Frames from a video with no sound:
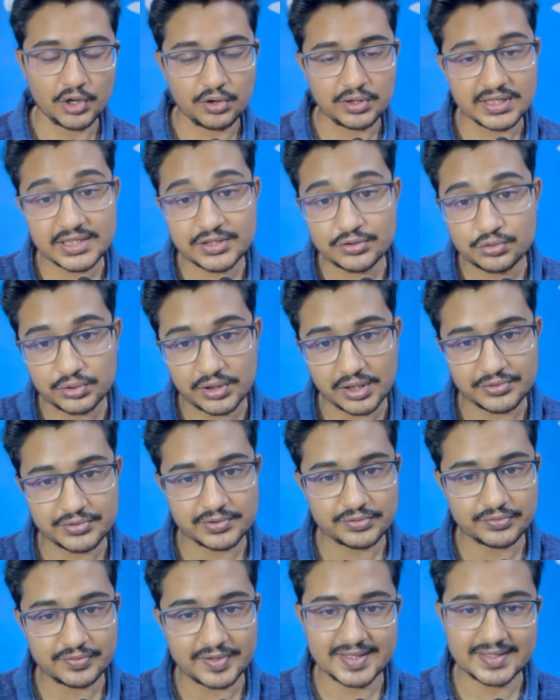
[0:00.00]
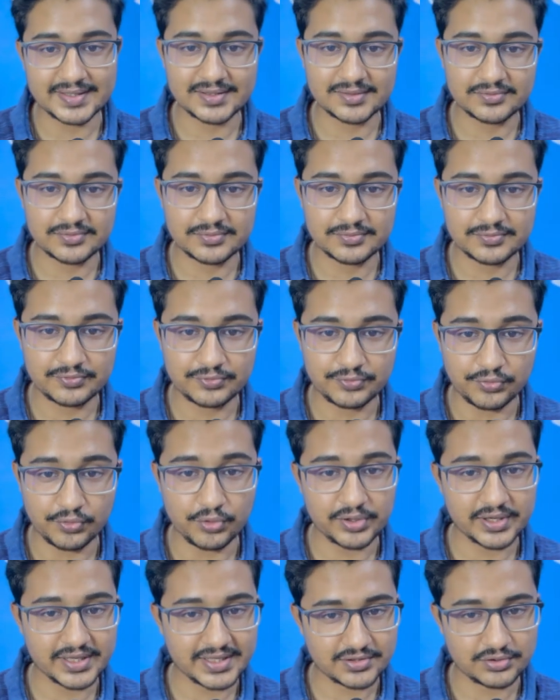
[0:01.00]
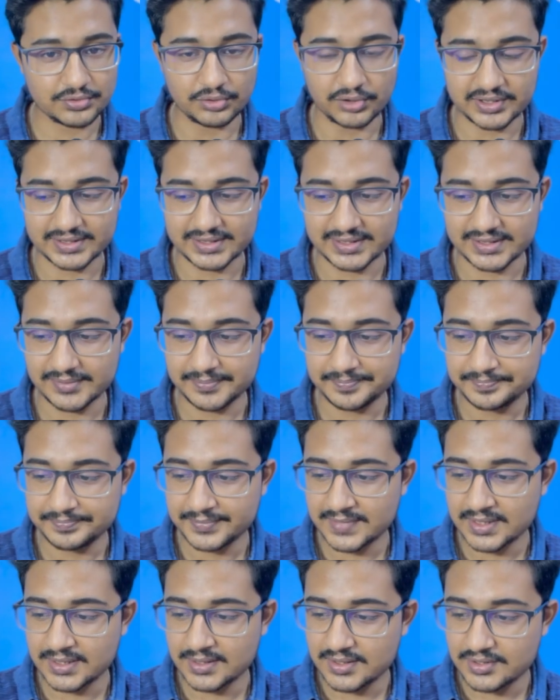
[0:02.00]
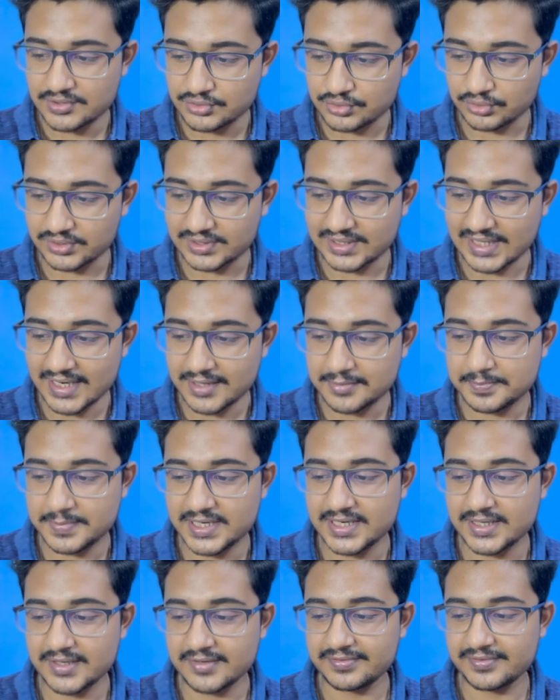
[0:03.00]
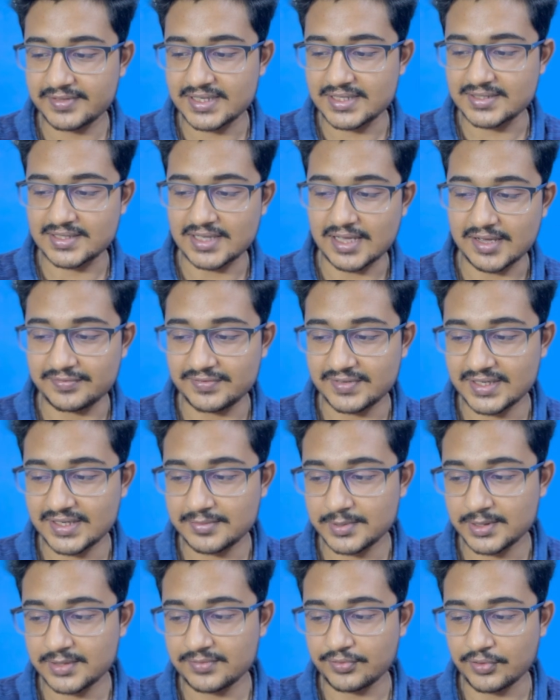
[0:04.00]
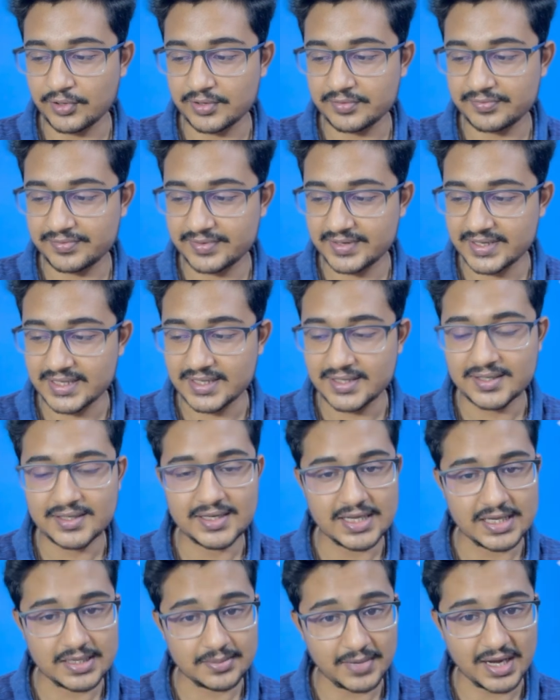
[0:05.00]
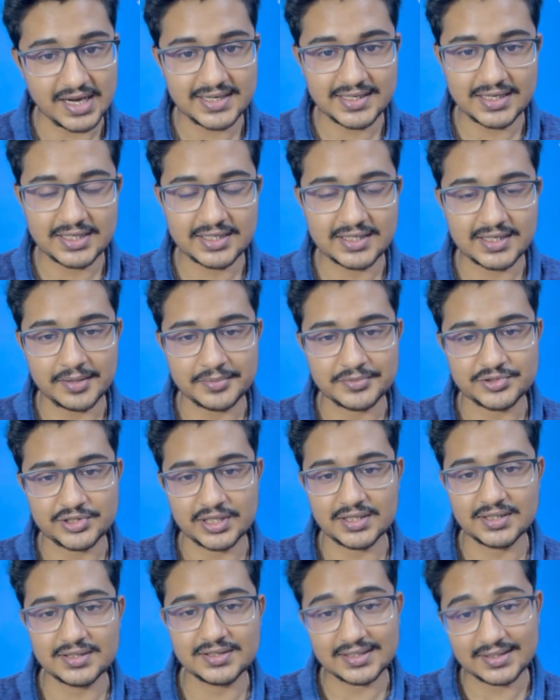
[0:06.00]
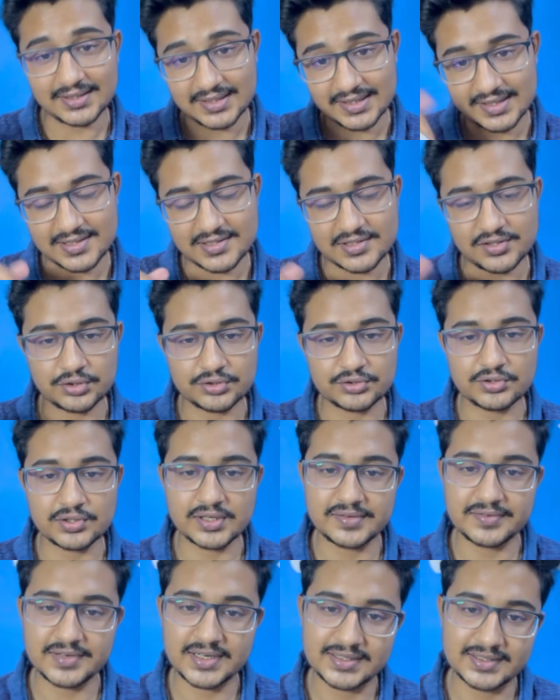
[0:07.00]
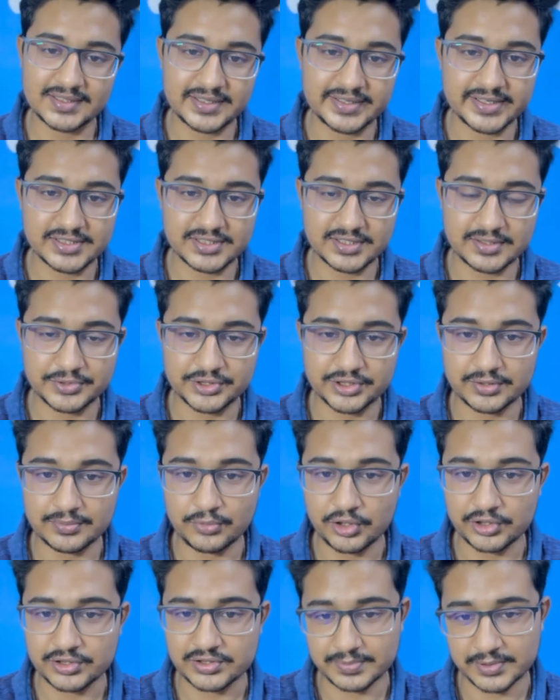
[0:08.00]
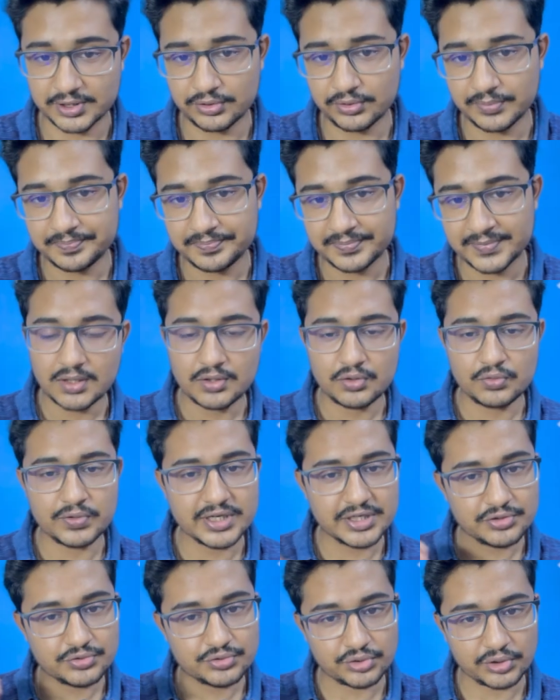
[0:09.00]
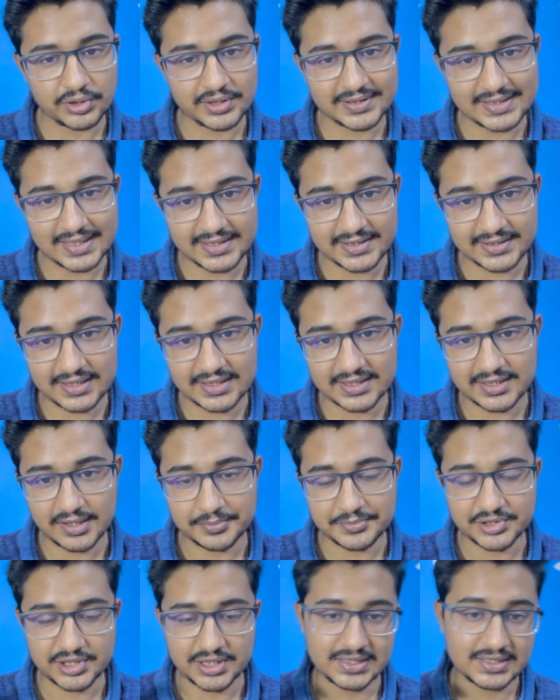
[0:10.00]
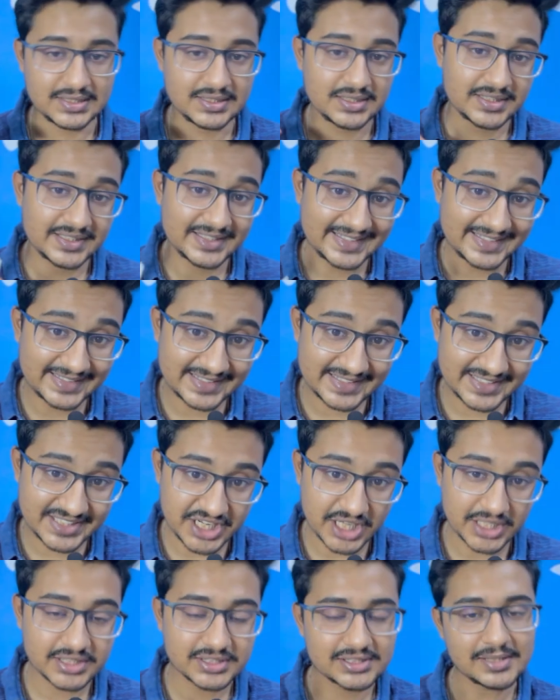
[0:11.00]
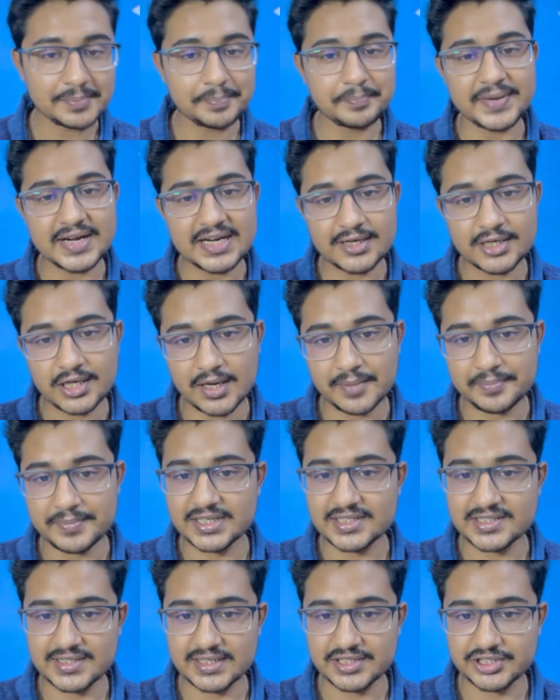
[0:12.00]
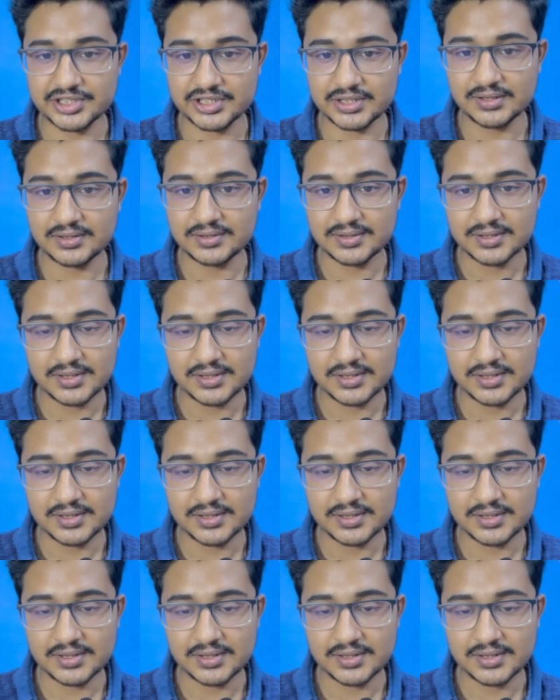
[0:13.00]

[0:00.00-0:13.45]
only 2024 is not there so that pdf is available for free in my telegram channel the link is also given in the description box below when you join that telegram channel check the pinned comment section